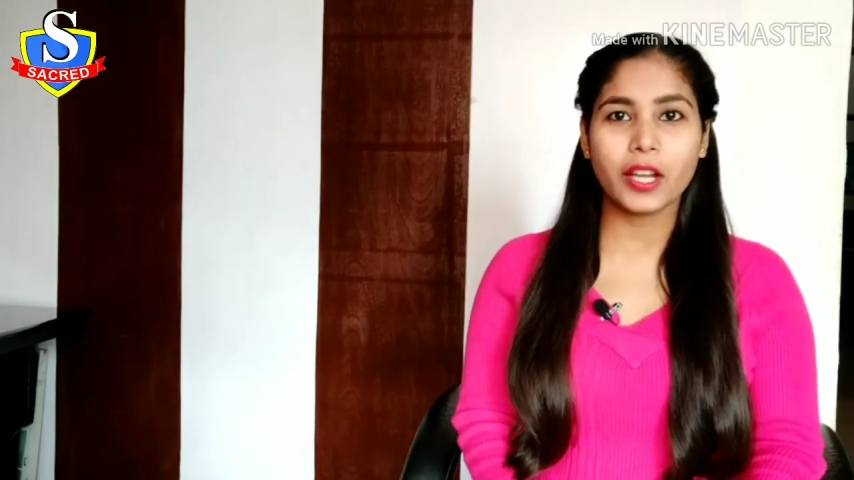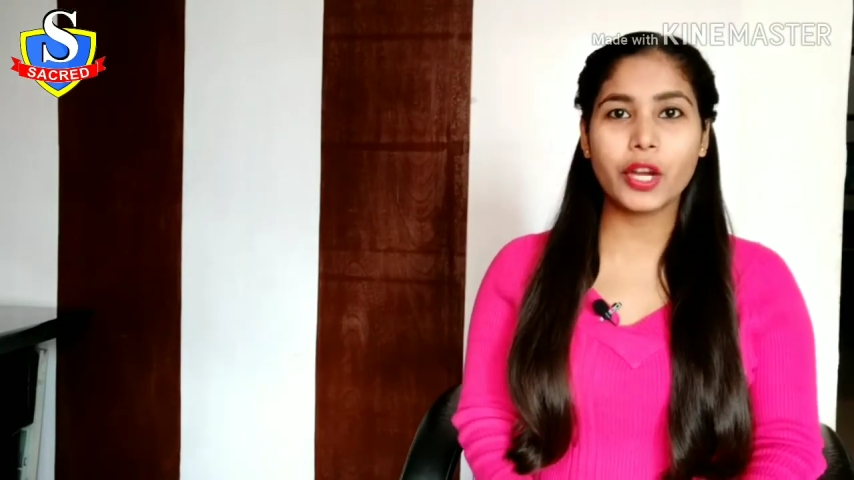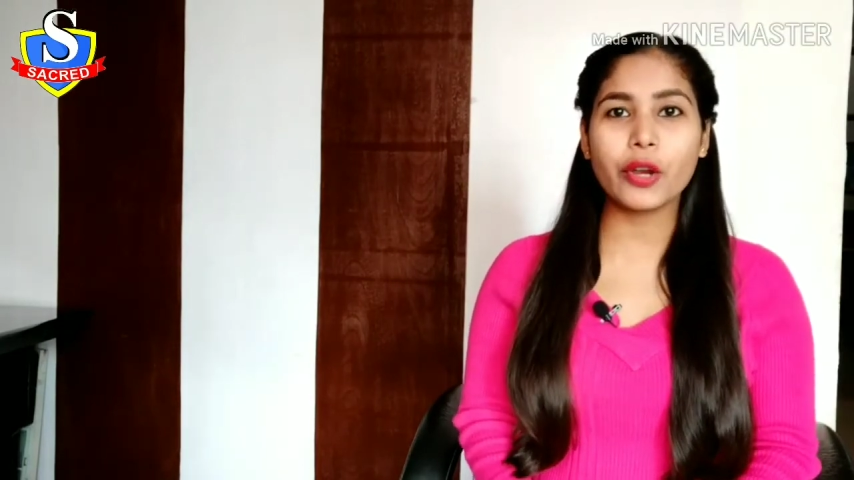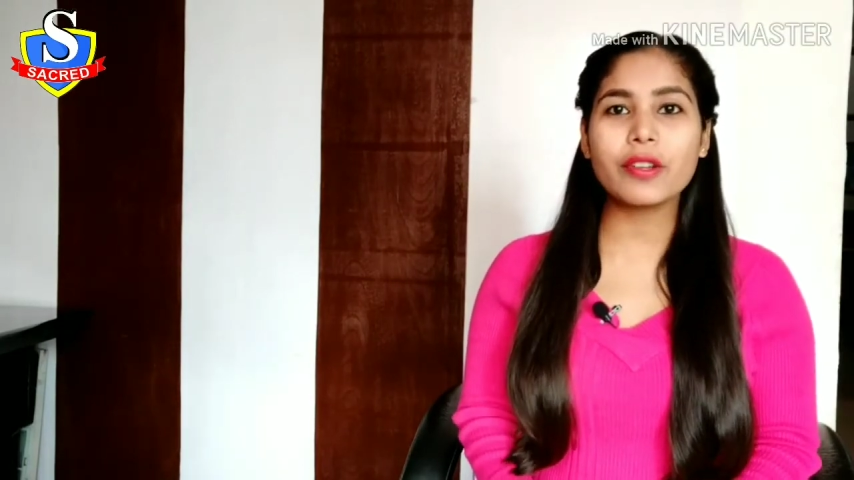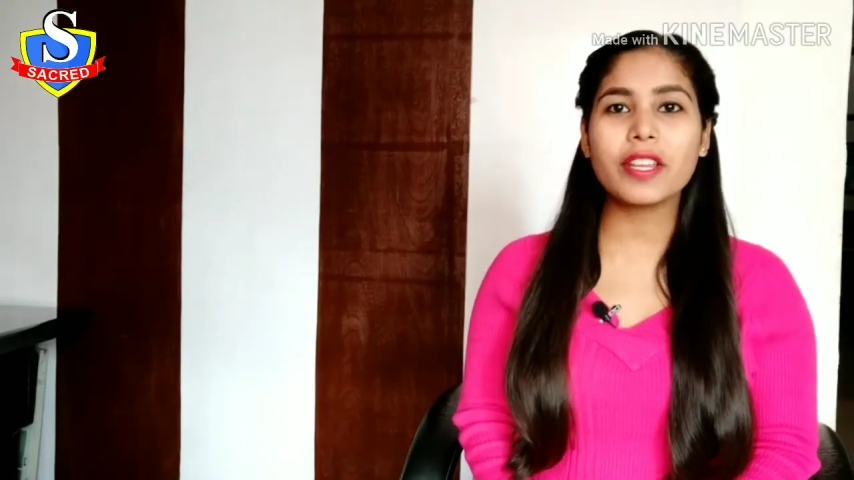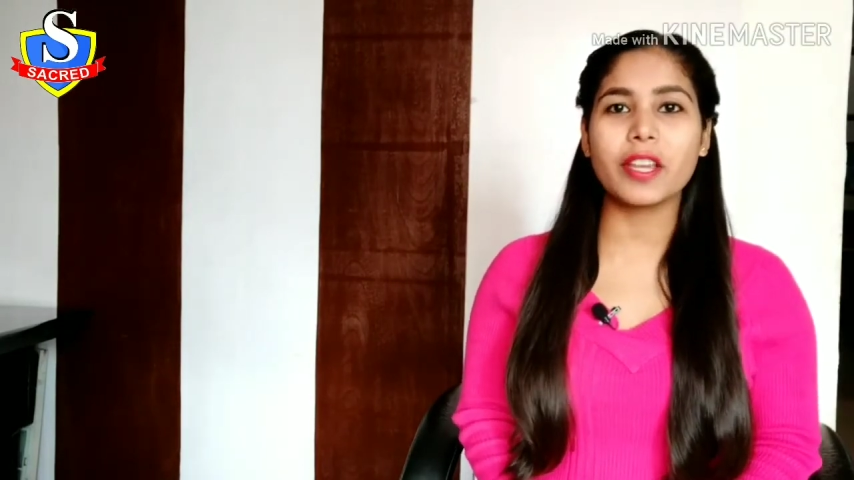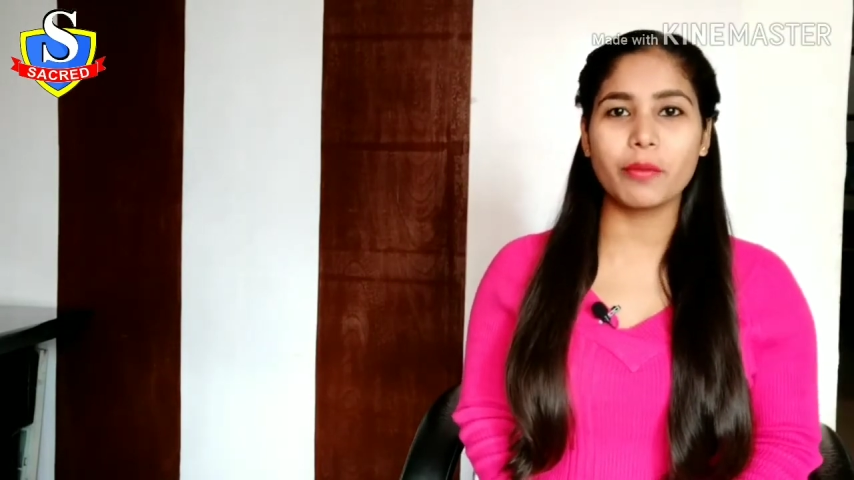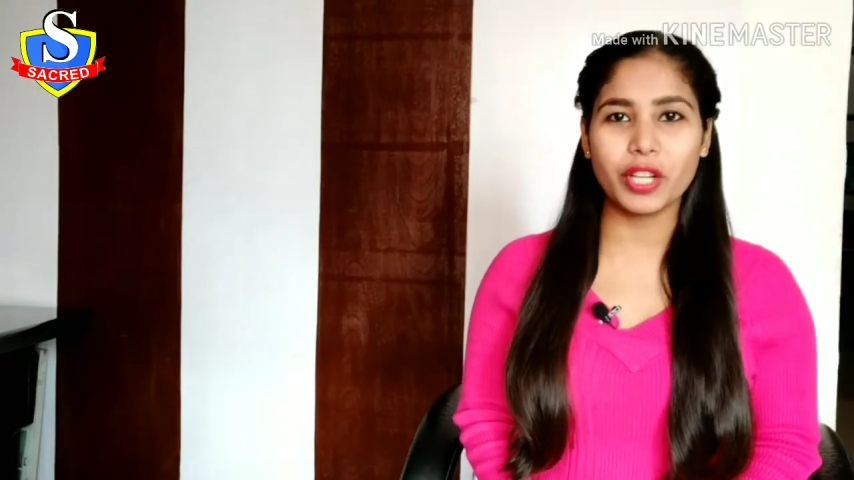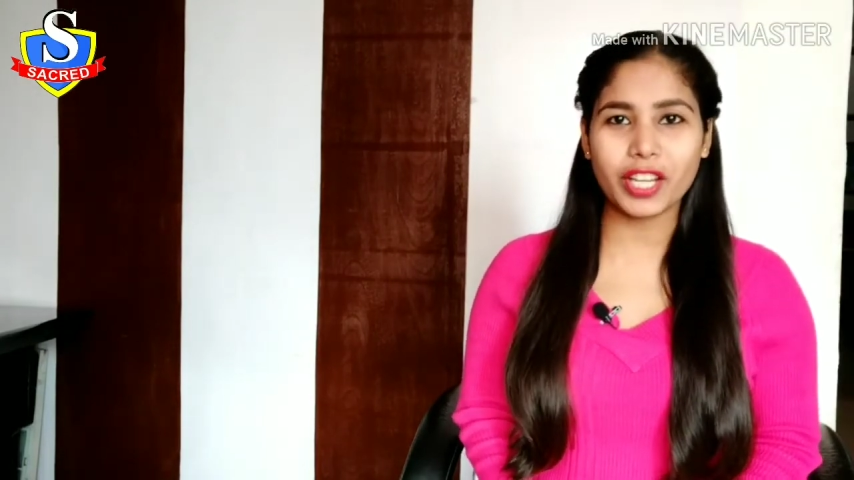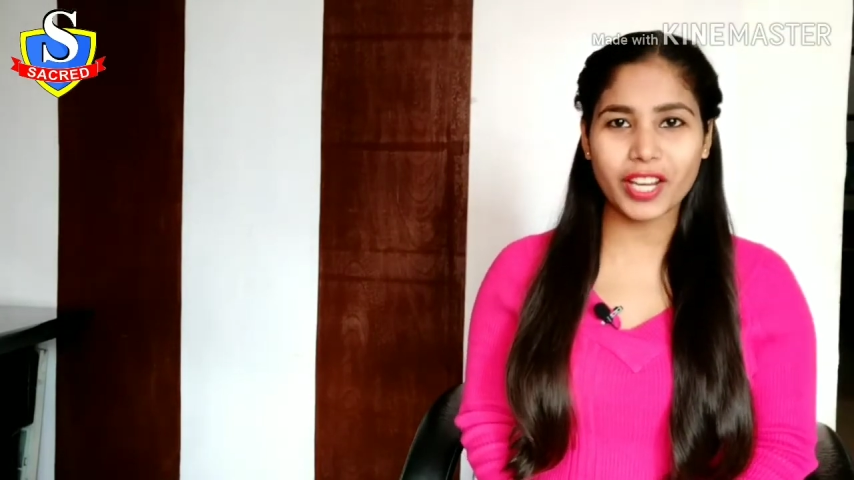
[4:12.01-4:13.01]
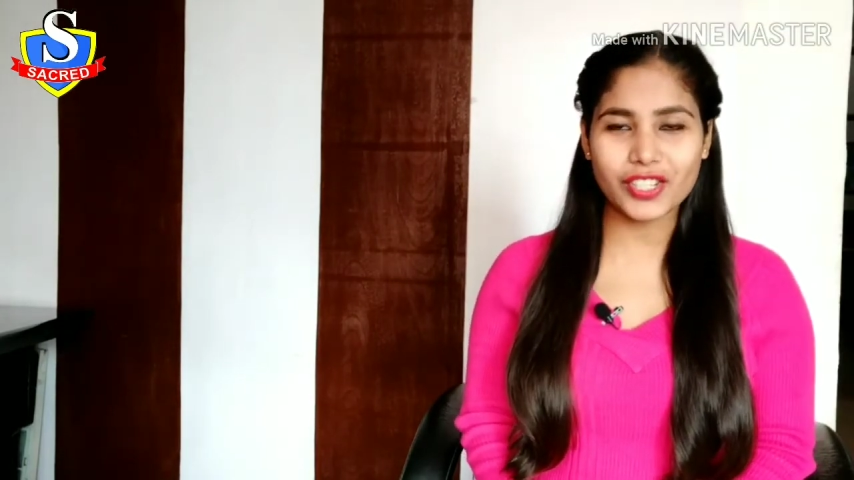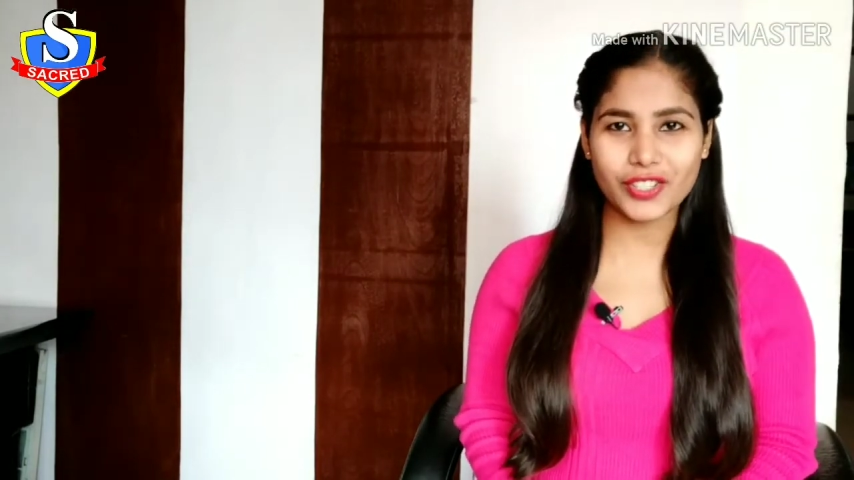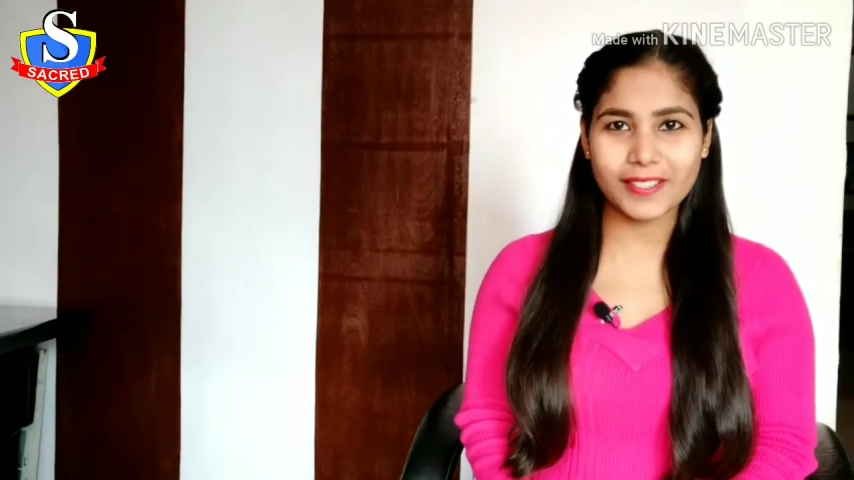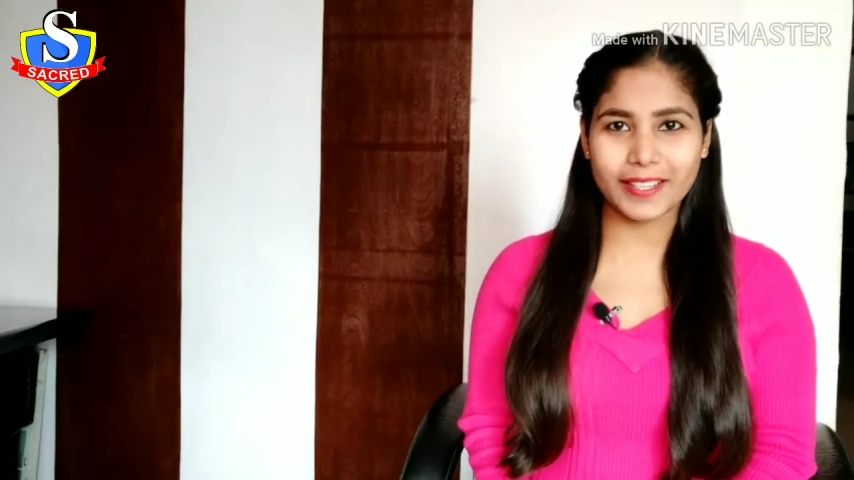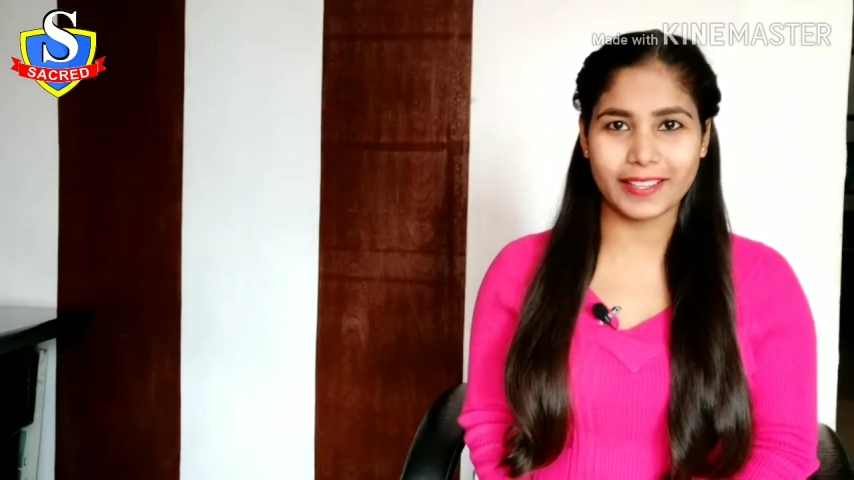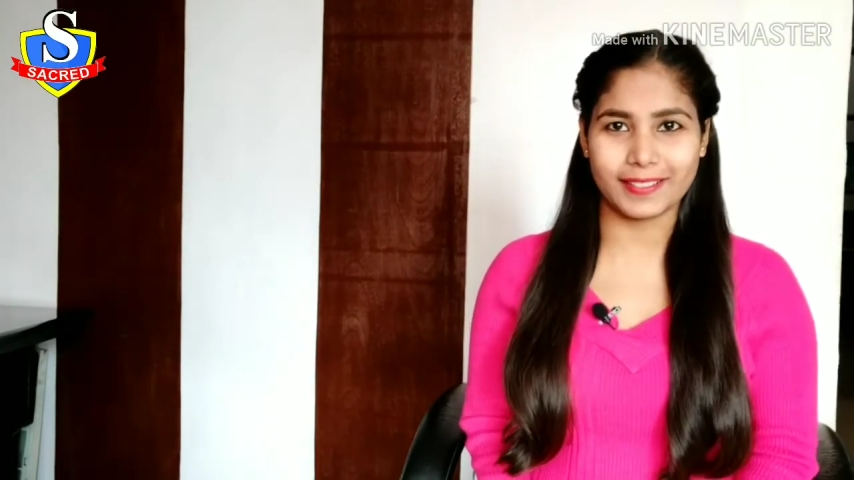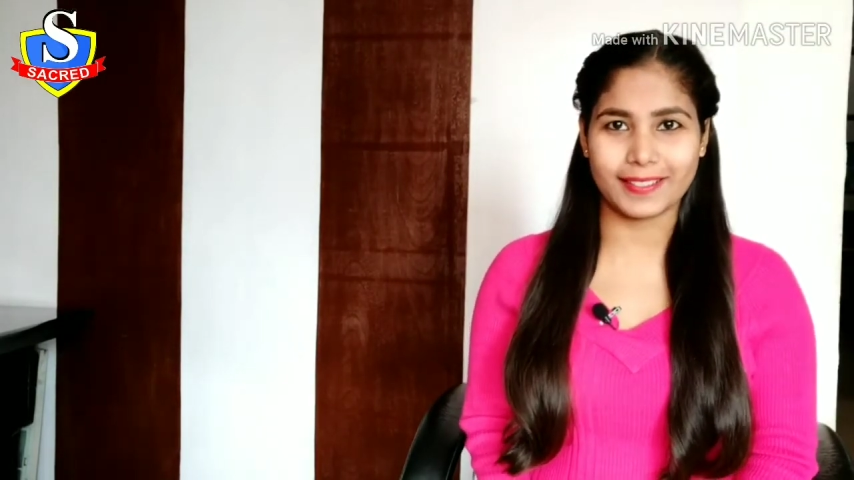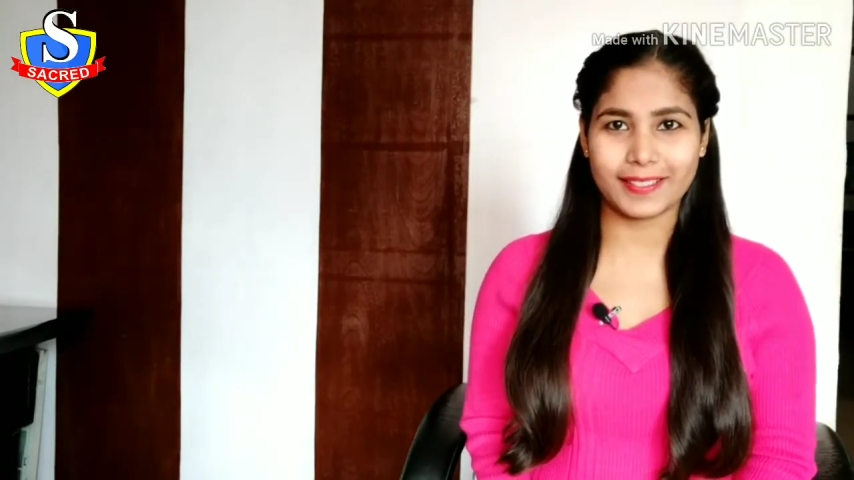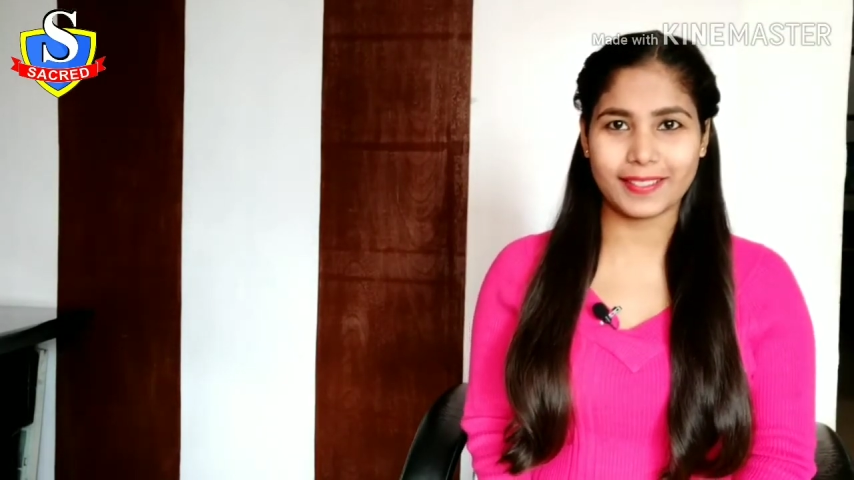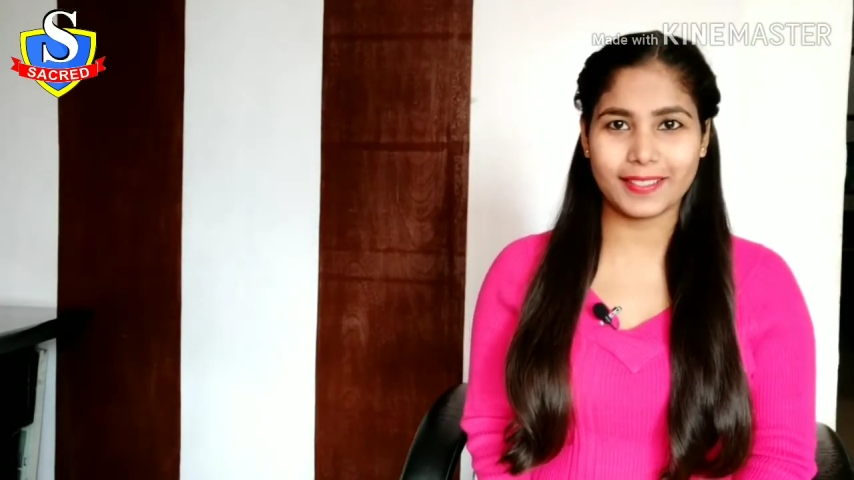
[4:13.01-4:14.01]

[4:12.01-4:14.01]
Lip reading: good communication skills.